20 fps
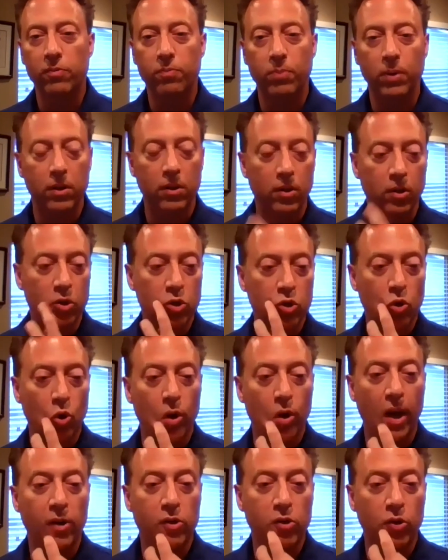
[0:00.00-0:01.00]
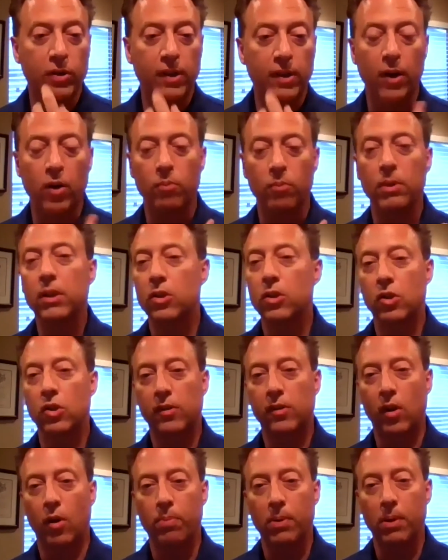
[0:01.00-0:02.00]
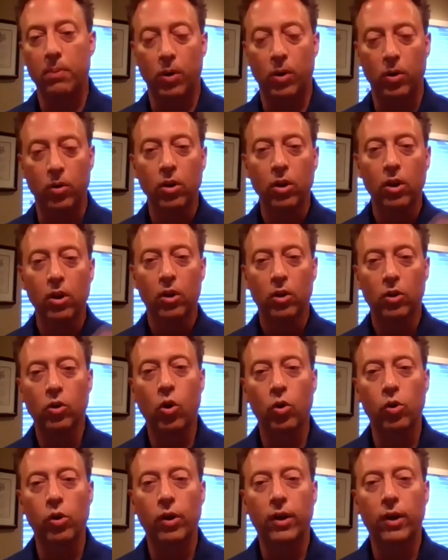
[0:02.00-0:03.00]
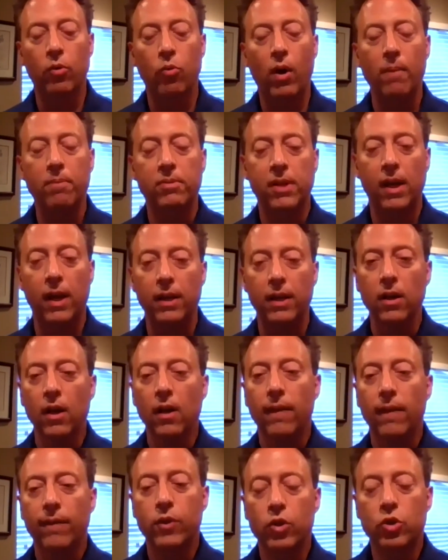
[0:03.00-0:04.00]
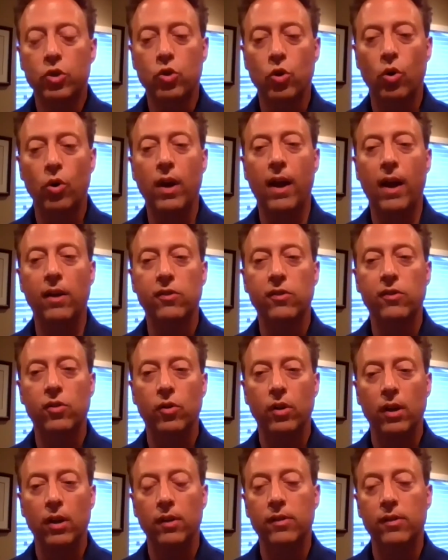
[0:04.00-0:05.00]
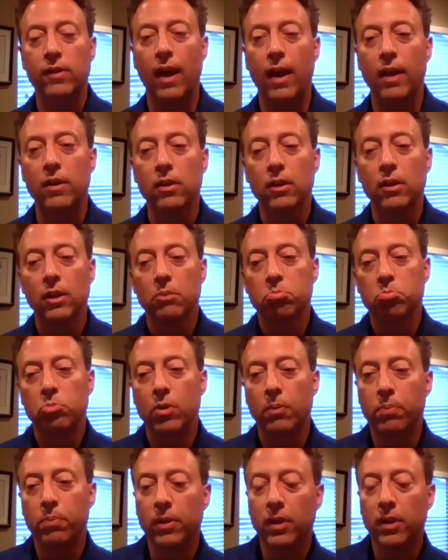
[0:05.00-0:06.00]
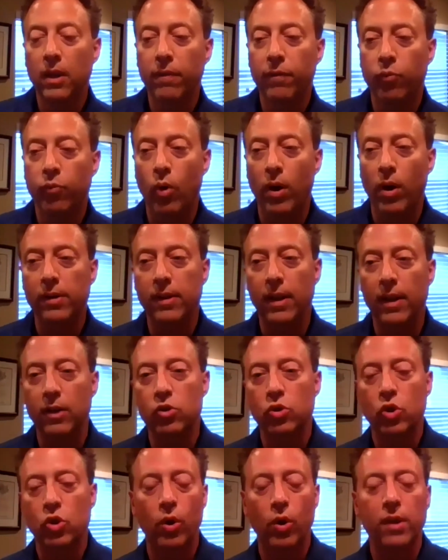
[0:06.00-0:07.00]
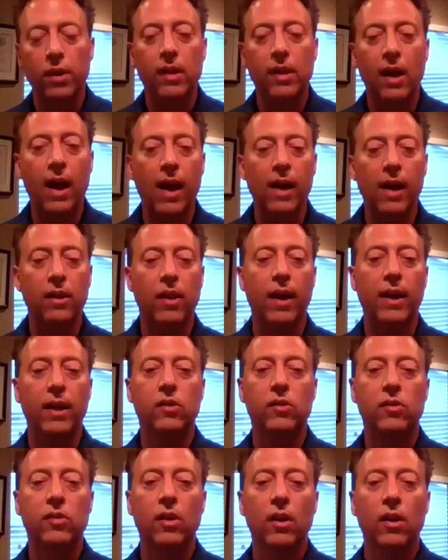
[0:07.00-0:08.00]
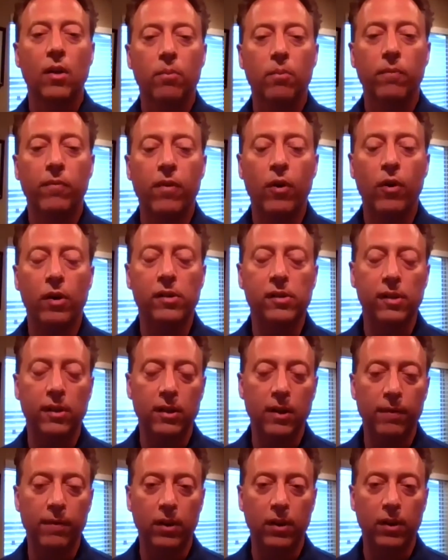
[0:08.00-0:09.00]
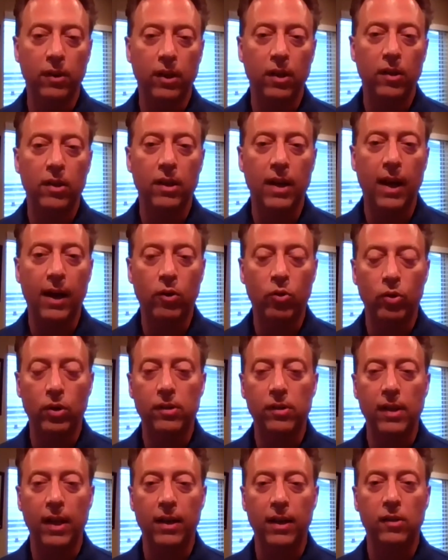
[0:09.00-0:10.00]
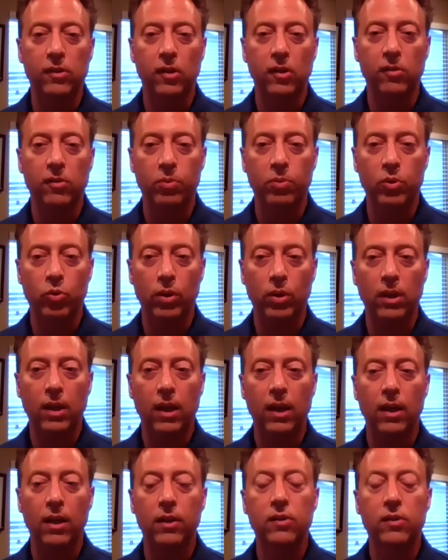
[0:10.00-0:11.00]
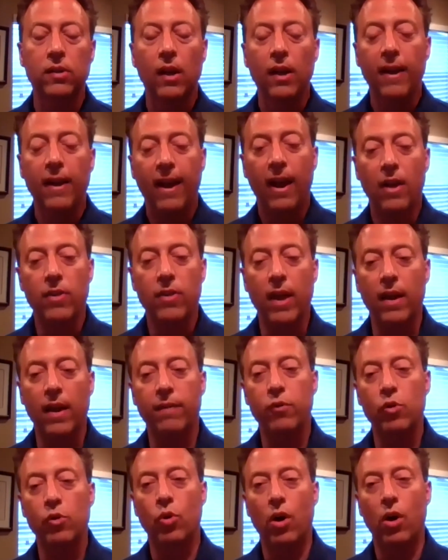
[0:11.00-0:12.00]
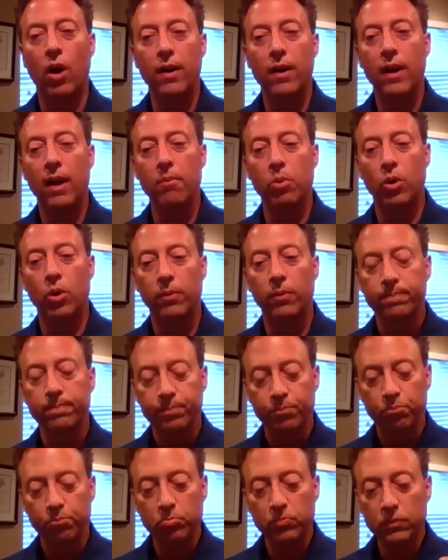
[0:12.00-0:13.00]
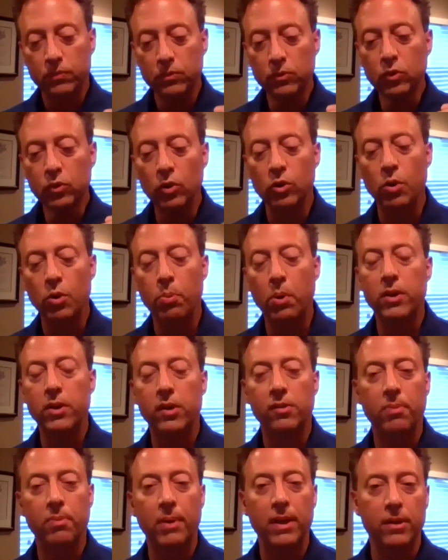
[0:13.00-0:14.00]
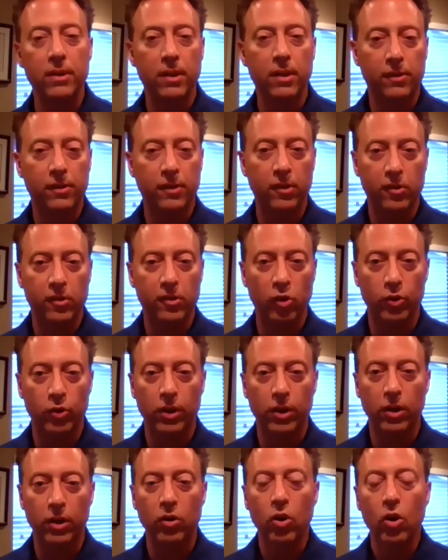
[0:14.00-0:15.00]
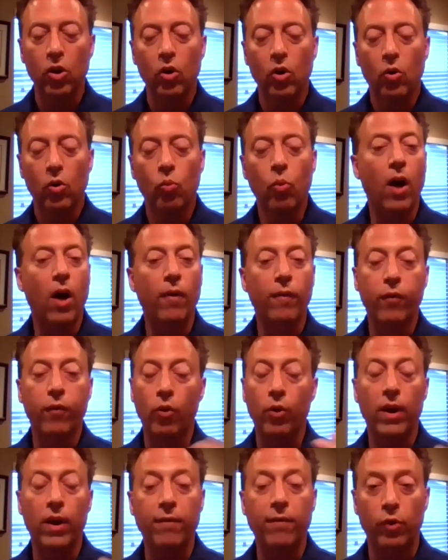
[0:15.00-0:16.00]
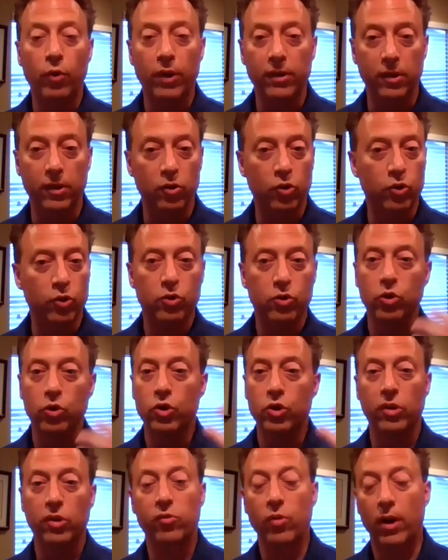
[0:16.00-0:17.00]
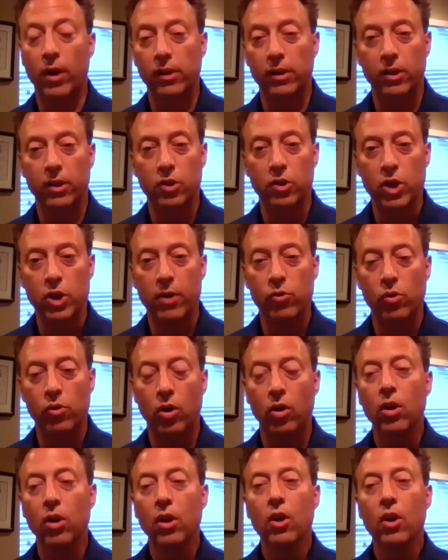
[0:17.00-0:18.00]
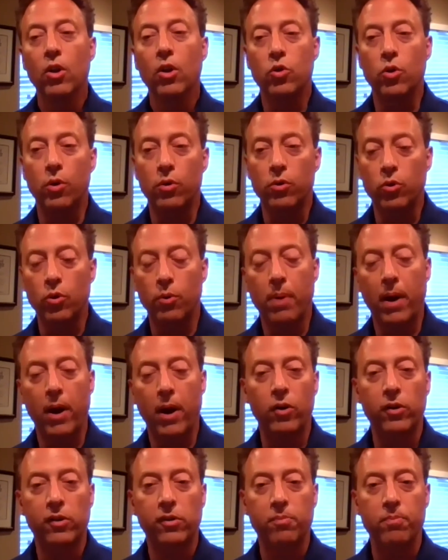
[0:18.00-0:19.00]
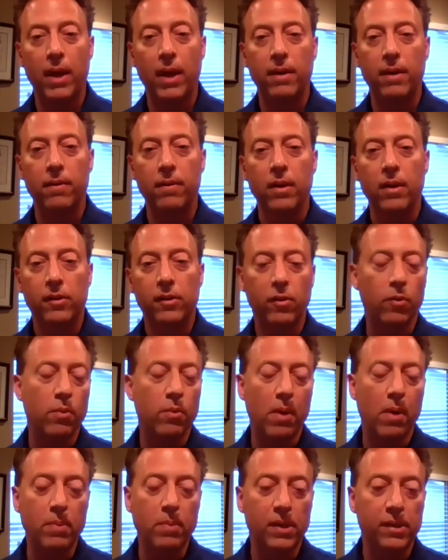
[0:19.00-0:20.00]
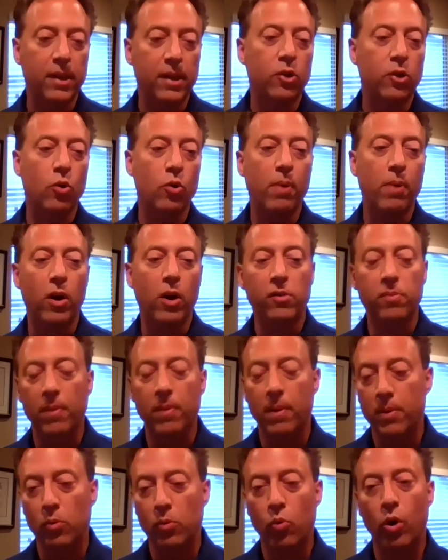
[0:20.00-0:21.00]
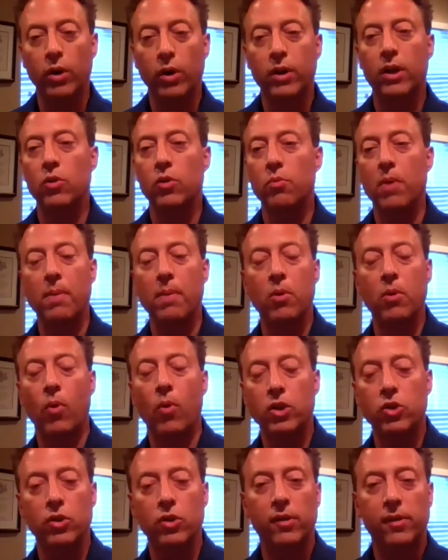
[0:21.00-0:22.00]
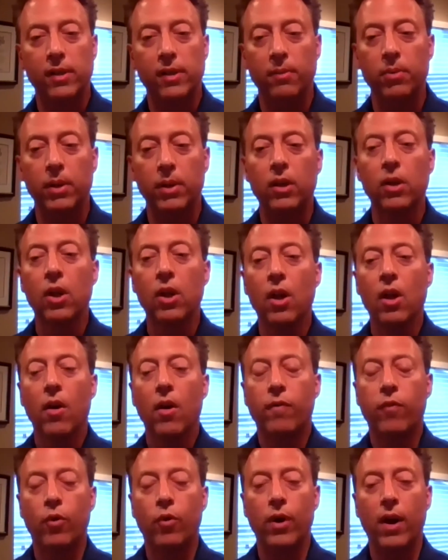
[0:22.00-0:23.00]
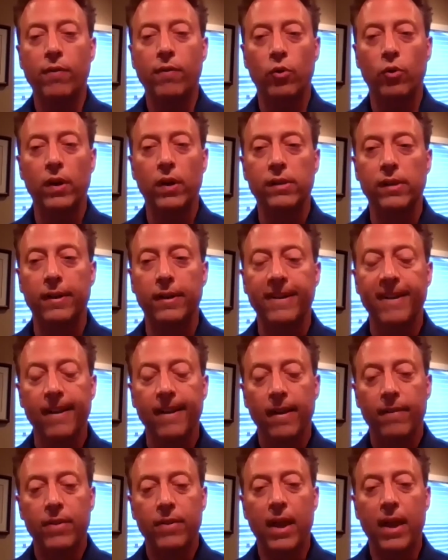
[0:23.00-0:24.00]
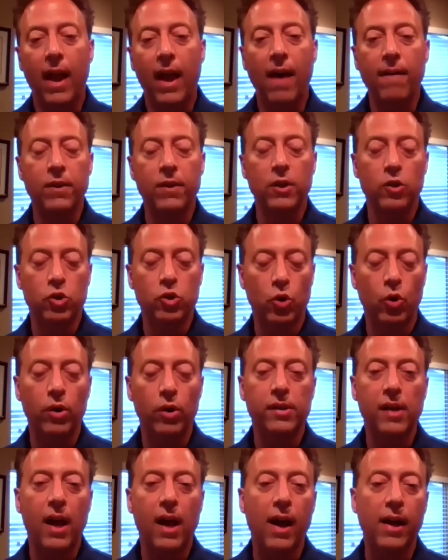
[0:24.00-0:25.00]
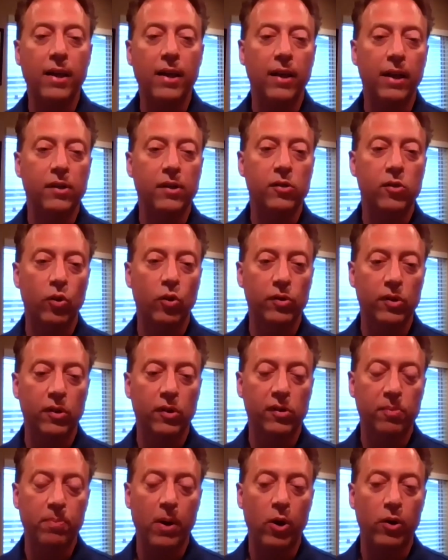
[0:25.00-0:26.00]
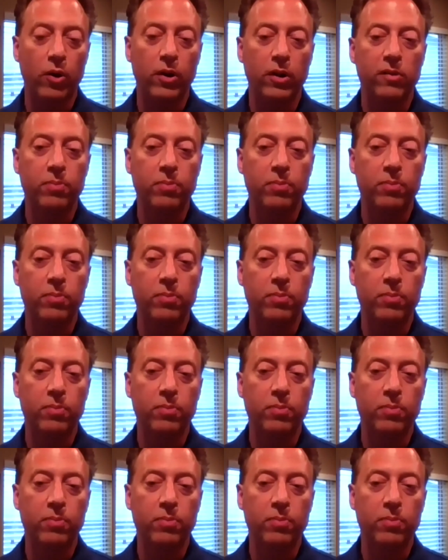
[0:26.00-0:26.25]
But the short answer, because I don't mean to just tell people go look at a website, the short answer is that the belief was that choice highlights very significantly the inequities that exist between kids, and that if you are unable to participate in distance learning, well, for whatever reason, you're just struggling in general, your parents someone may be sick, your parents may be working, you may be watching a sibling, for whatever reason, that having a choice highlights those disparities.